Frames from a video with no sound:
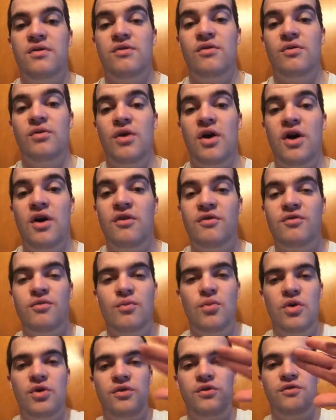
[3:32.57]
So long
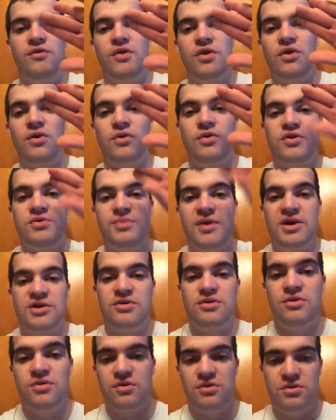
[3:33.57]
from Will's Fifth Quarter
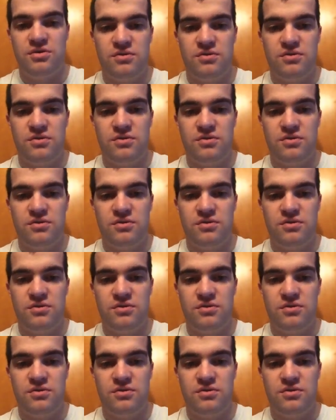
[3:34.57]
Special.